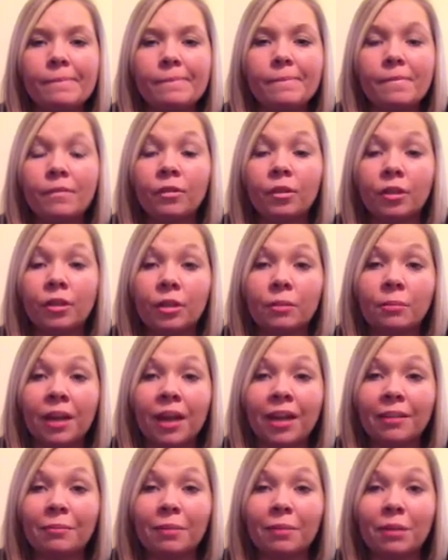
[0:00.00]
looking
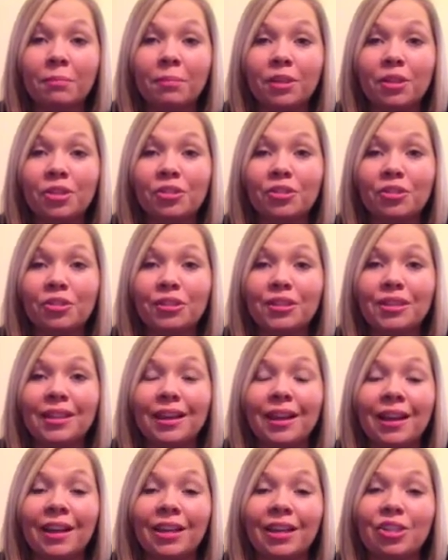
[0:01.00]
back at my pictures,
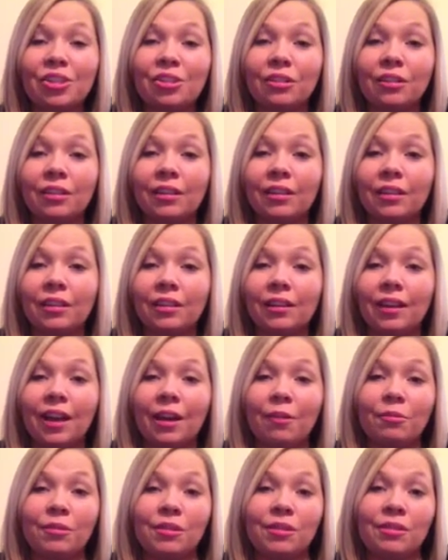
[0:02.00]
actually I
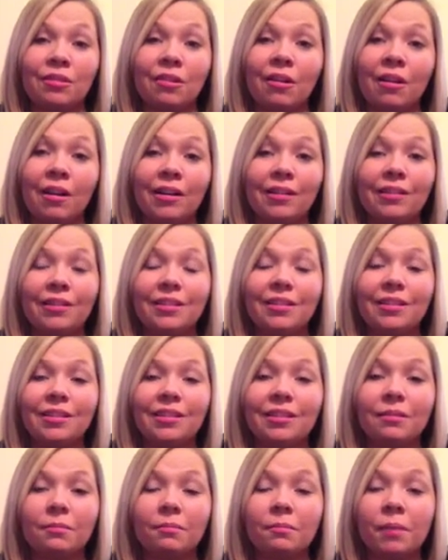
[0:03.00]
was not
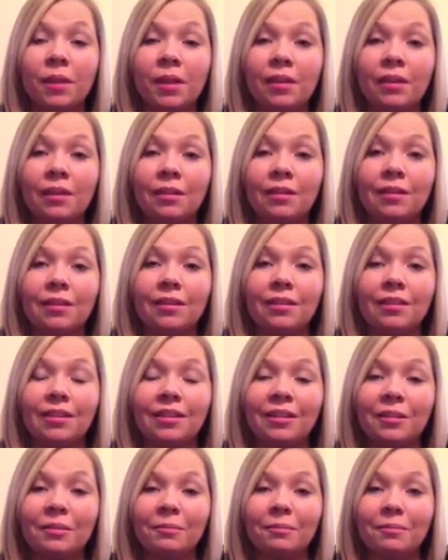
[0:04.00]
big.
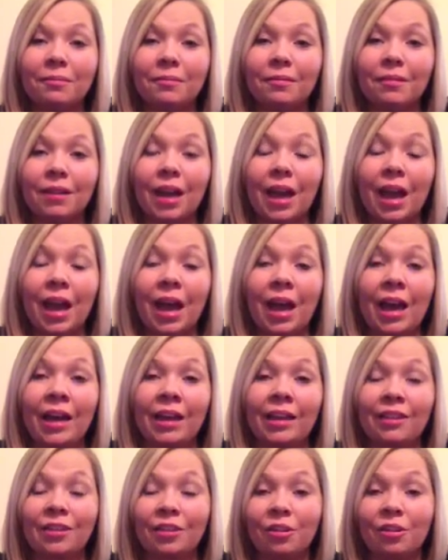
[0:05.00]

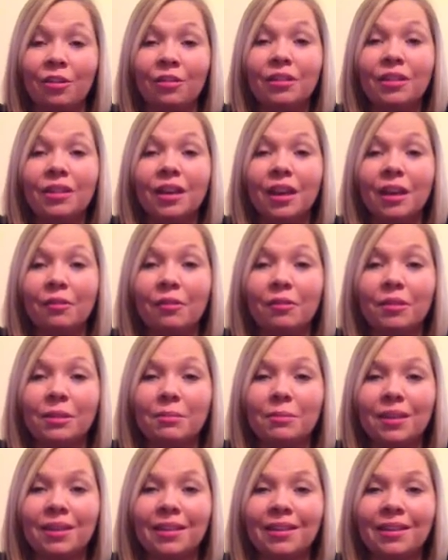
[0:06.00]
I thought that I was
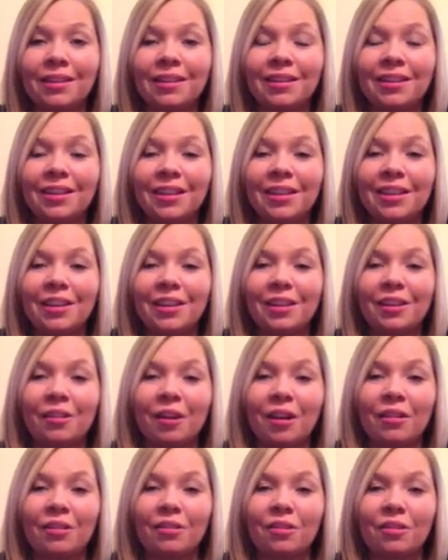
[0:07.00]
big.
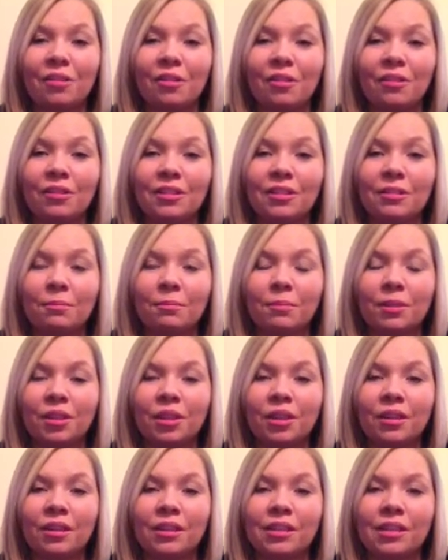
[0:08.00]
I thought
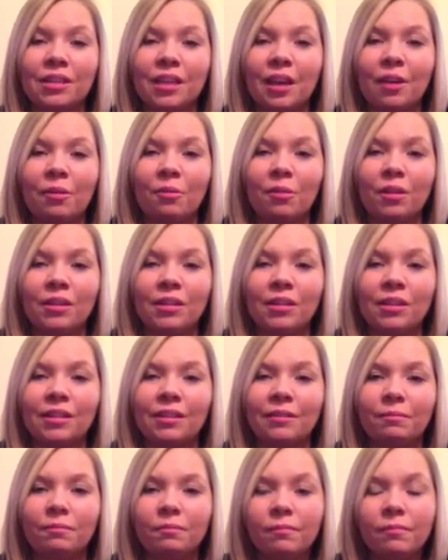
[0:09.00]
because I wasn't
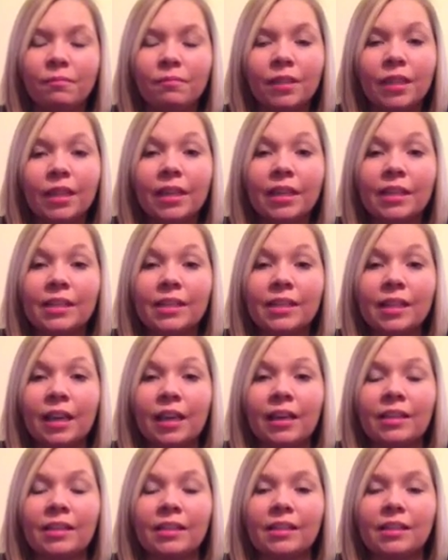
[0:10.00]
in a
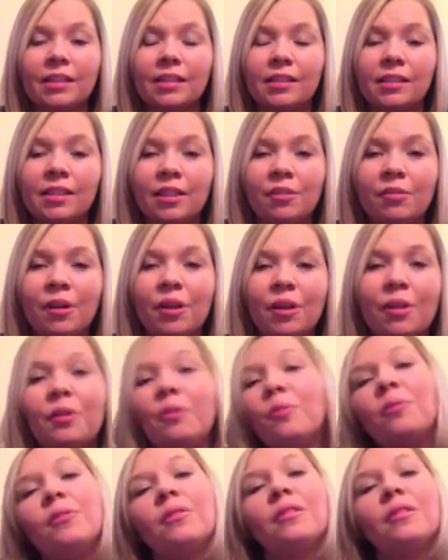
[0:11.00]
size 0